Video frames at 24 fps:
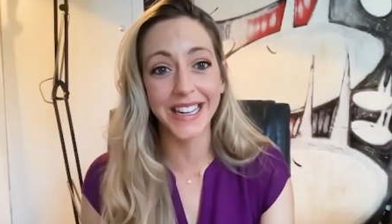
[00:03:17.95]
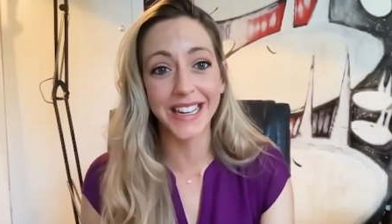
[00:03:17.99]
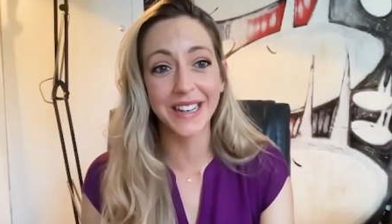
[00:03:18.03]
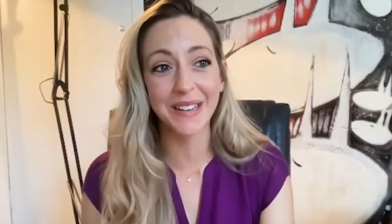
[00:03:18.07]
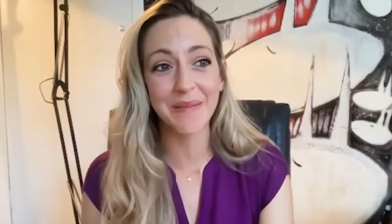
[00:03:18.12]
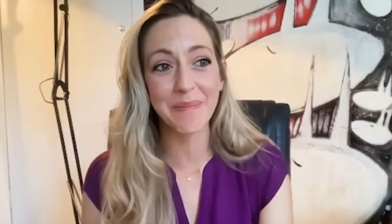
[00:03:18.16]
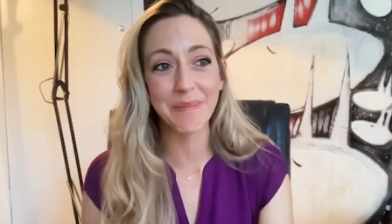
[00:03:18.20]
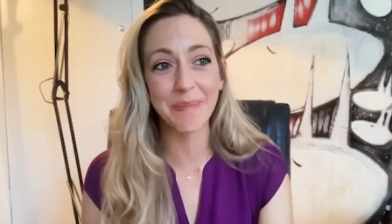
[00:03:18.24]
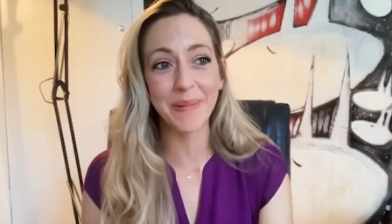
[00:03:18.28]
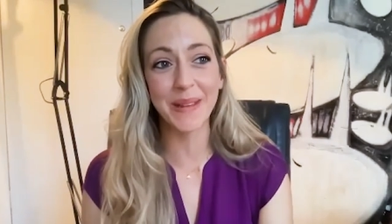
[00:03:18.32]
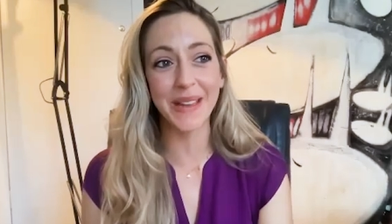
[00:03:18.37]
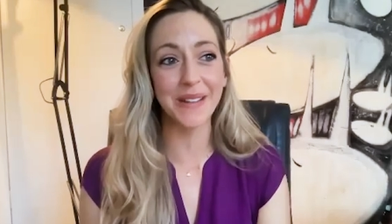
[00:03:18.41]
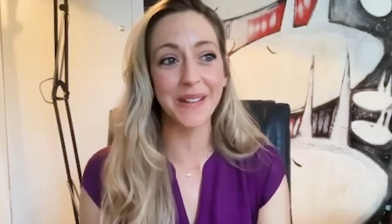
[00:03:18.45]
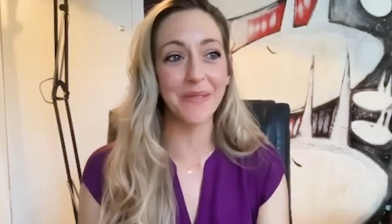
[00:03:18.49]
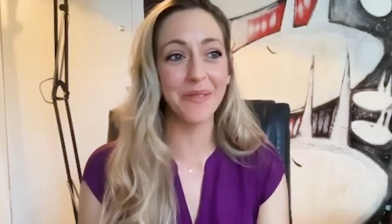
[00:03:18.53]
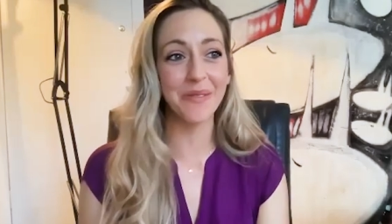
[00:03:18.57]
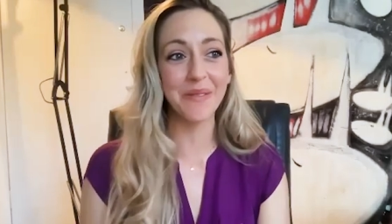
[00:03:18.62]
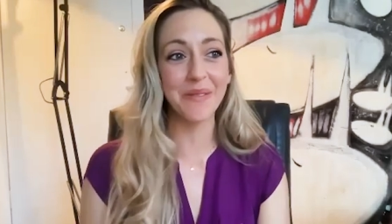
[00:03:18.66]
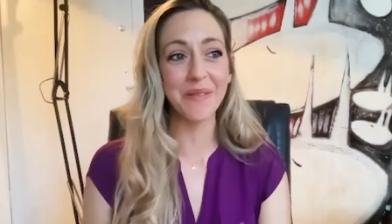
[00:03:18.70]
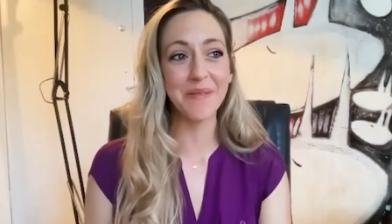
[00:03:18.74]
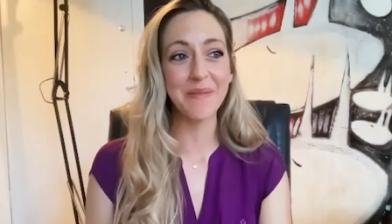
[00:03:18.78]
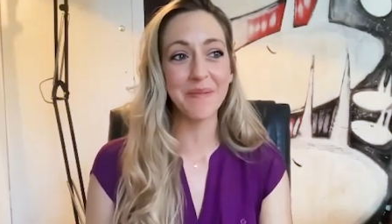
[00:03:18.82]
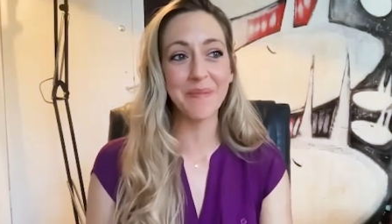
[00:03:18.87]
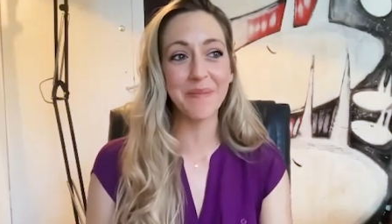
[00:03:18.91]
but,
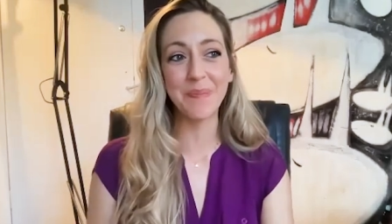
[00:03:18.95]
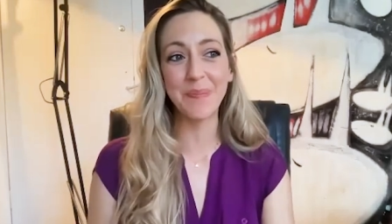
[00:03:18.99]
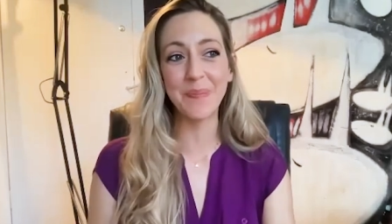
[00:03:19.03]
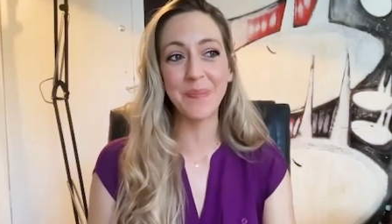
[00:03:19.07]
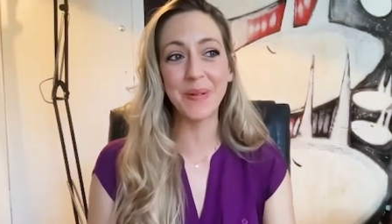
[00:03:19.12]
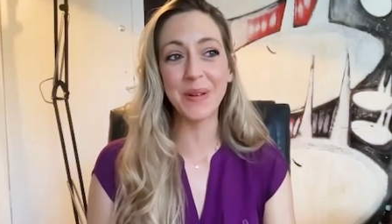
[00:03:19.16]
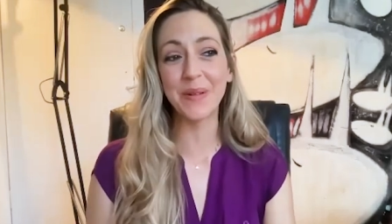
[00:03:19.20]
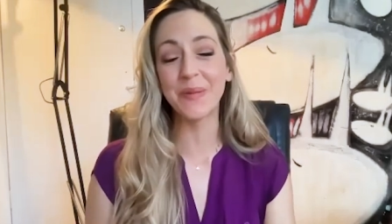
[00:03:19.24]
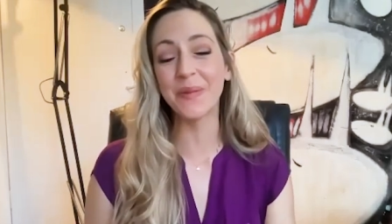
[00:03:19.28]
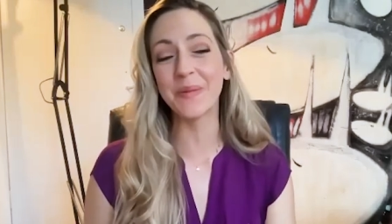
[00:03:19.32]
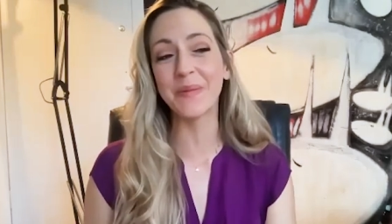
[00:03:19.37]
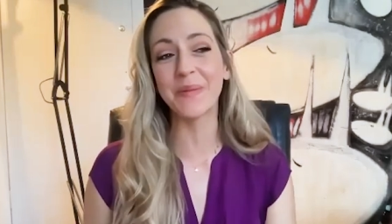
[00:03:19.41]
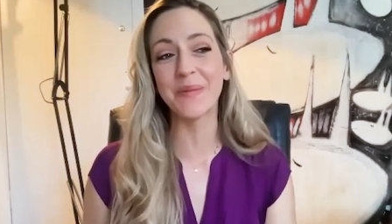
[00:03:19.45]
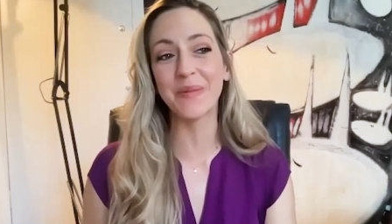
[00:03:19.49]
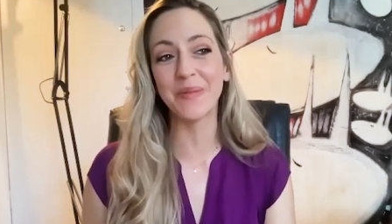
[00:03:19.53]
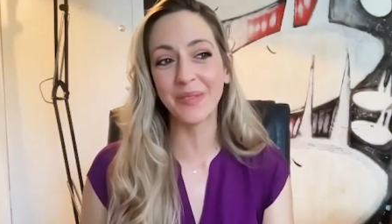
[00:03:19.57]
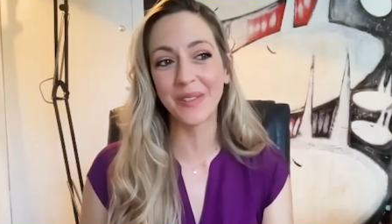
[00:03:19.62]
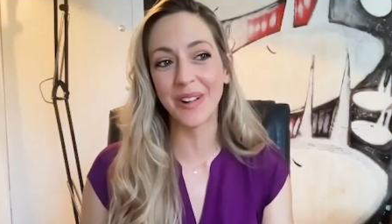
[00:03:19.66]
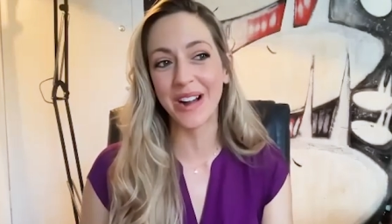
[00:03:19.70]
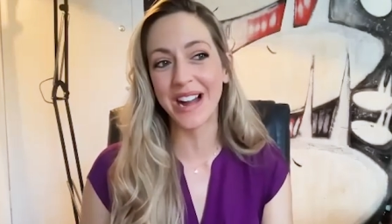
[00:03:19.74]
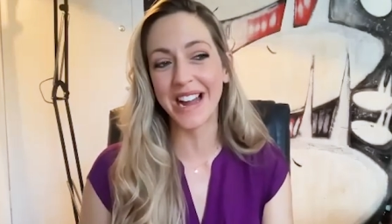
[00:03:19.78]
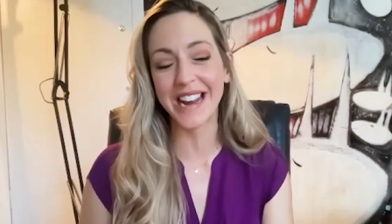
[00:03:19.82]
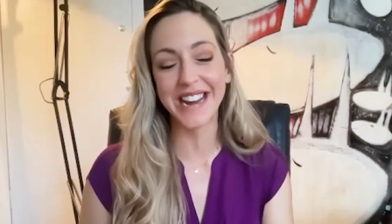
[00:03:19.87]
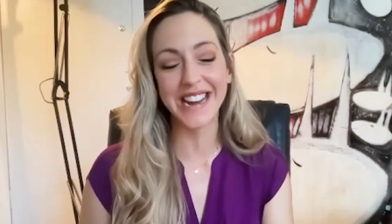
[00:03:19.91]
but
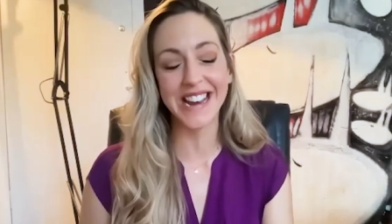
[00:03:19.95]
why